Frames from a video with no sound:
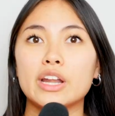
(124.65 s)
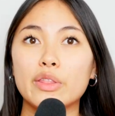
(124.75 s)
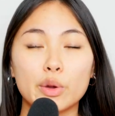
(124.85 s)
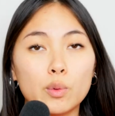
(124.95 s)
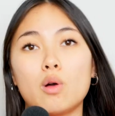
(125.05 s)
Now
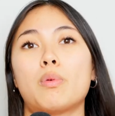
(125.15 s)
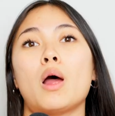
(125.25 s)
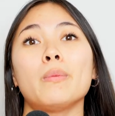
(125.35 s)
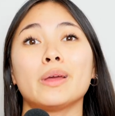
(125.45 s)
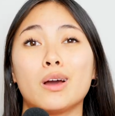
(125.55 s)
they will
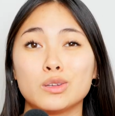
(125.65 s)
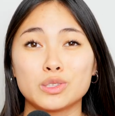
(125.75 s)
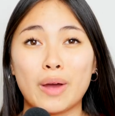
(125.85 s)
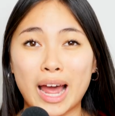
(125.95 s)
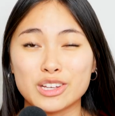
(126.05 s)
probably
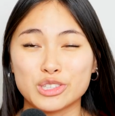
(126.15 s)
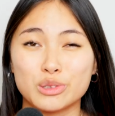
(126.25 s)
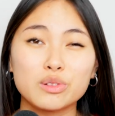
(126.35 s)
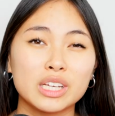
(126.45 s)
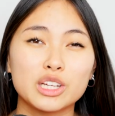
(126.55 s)
also ask
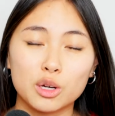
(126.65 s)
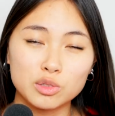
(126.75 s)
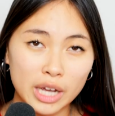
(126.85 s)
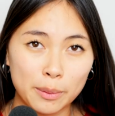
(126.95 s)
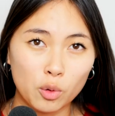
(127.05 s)
you LeetCode
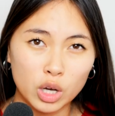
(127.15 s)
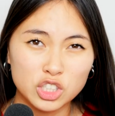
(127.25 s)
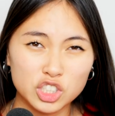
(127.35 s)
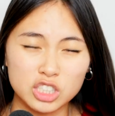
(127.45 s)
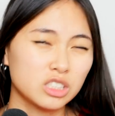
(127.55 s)
type
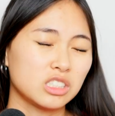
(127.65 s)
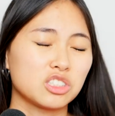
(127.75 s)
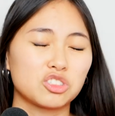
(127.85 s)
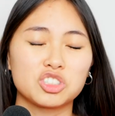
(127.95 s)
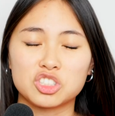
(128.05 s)
questions.
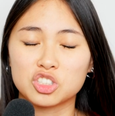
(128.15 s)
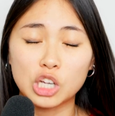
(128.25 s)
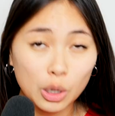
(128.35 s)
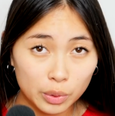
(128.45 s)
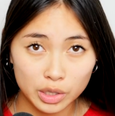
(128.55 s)
These are just
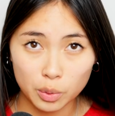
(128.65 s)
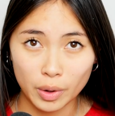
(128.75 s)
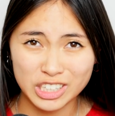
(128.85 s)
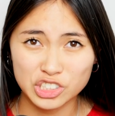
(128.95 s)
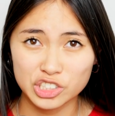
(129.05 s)
coding
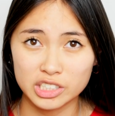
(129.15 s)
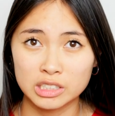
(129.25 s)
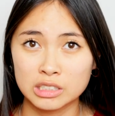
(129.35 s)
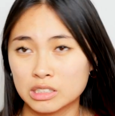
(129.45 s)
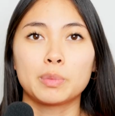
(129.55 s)

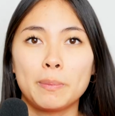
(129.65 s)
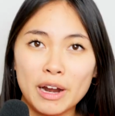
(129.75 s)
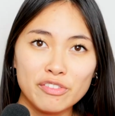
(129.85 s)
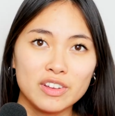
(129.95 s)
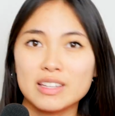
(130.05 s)
questions.
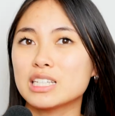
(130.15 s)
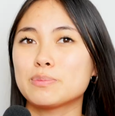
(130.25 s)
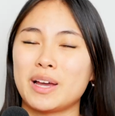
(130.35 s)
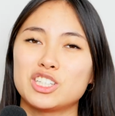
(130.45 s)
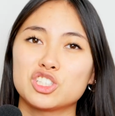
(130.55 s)
Prepare for these
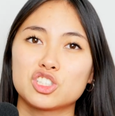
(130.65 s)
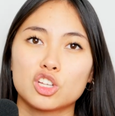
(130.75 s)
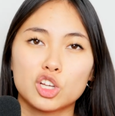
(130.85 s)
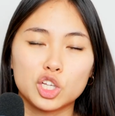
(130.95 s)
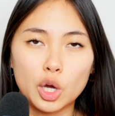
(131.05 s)
by just
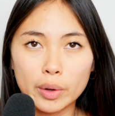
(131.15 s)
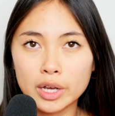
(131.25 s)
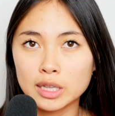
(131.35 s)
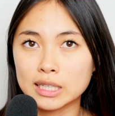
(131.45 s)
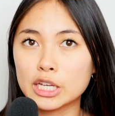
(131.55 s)
going
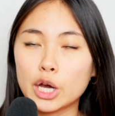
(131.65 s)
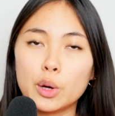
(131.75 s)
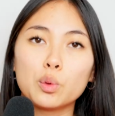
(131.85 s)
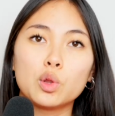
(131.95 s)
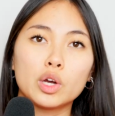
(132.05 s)
on
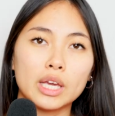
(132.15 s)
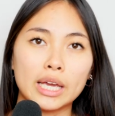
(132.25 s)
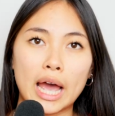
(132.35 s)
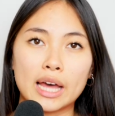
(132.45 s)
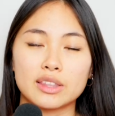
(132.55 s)
LeetCode,
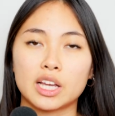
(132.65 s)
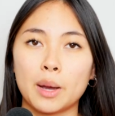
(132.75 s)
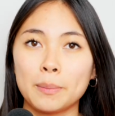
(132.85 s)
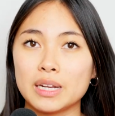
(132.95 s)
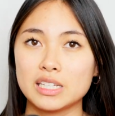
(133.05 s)
looking at the
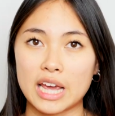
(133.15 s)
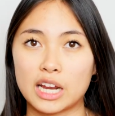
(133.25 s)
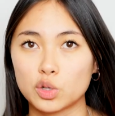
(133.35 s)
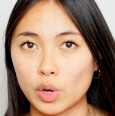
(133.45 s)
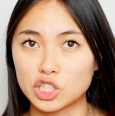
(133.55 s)
company
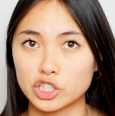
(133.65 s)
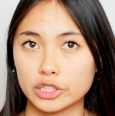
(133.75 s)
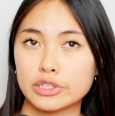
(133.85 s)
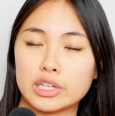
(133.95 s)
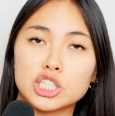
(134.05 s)
tag
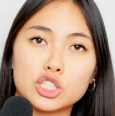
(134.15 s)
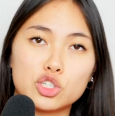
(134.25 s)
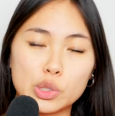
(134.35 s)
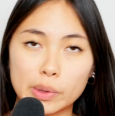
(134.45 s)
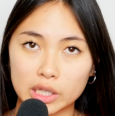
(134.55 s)
questions and
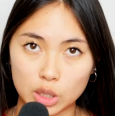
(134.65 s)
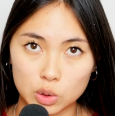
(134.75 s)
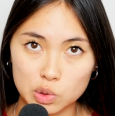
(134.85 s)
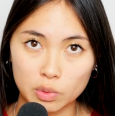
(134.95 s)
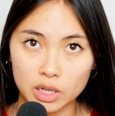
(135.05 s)
just doing
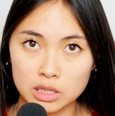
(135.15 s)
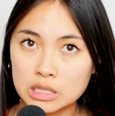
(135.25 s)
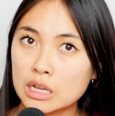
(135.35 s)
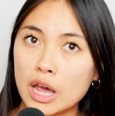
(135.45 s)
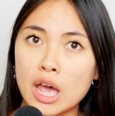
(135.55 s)
those ones.